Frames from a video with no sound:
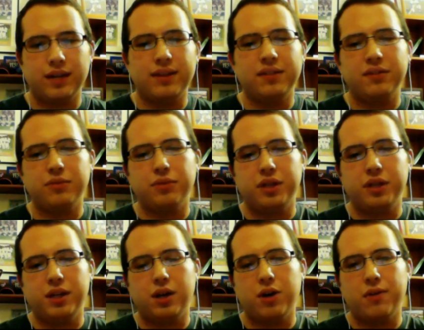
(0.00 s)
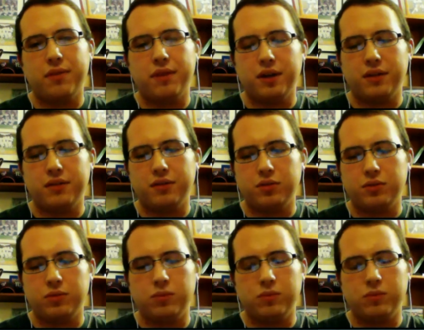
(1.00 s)
I think it's a really hard thing
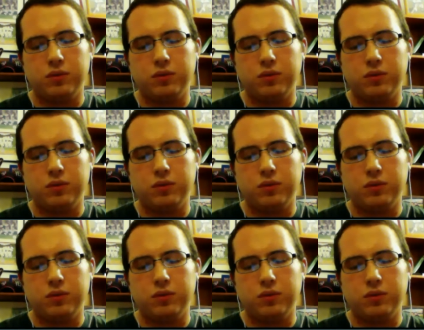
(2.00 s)
to